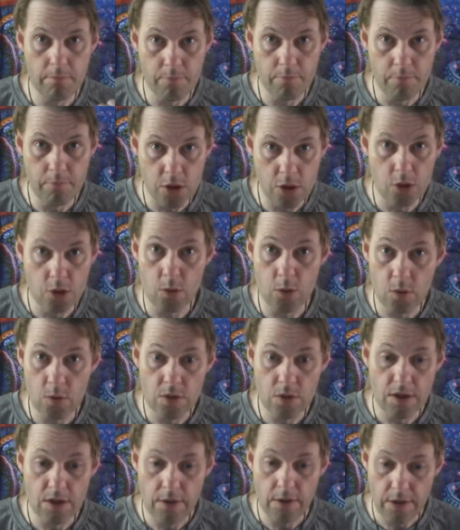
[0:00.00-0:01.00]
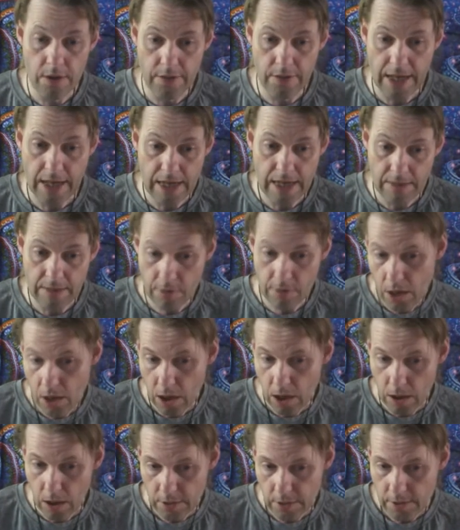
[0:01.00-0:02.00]
use that same
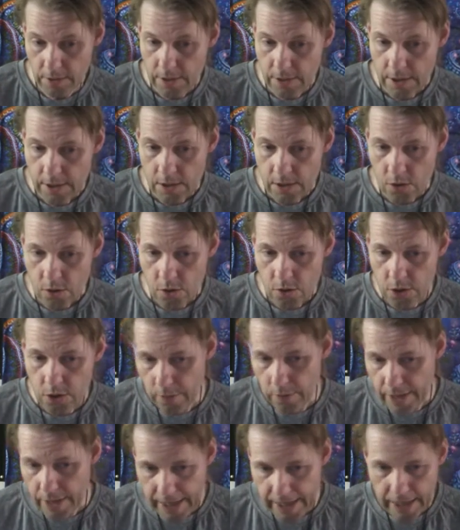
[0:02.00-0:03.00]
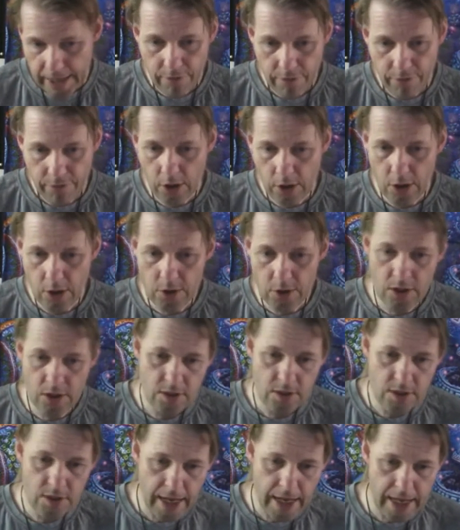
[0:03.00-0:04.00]
card. So again, it follows the
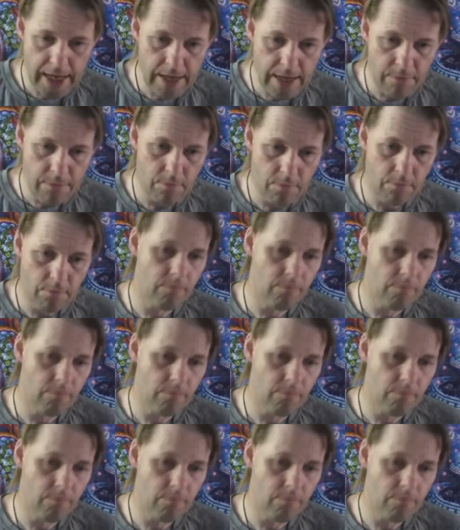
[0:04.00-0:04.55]
same